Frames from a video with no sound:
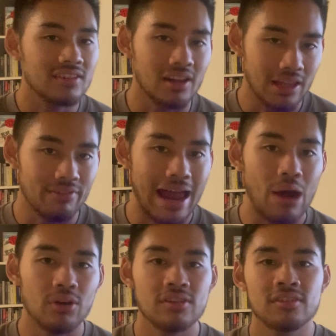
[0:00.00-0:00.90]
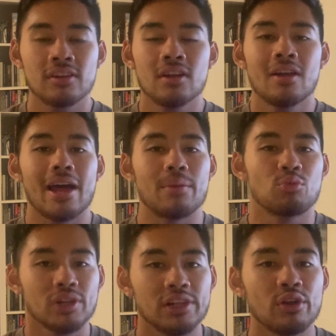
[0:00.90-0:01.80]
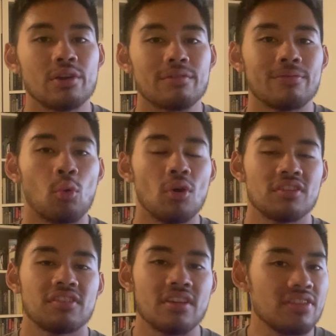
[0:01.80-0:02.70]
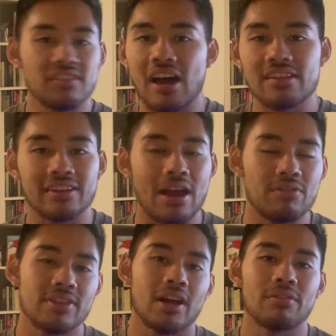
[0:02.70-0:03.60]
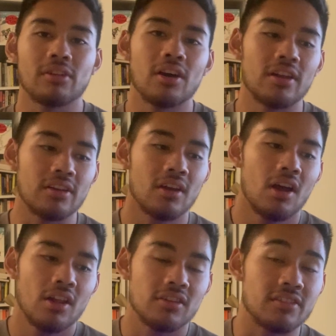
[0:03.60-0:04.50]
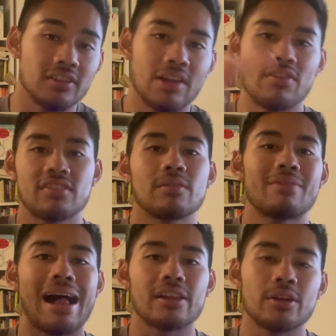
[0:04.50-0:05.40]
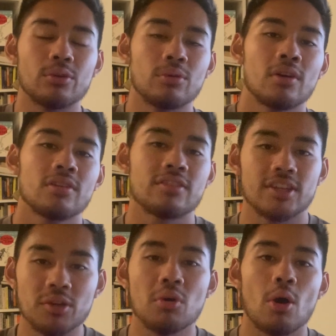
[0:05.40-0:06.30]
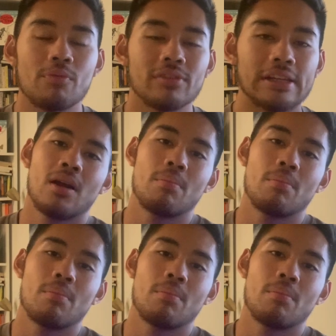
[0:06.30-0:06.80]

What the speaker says: 11 hours, and I'm really looking forward to synthesizing everything I've learned to deliver some value to you, hopefully.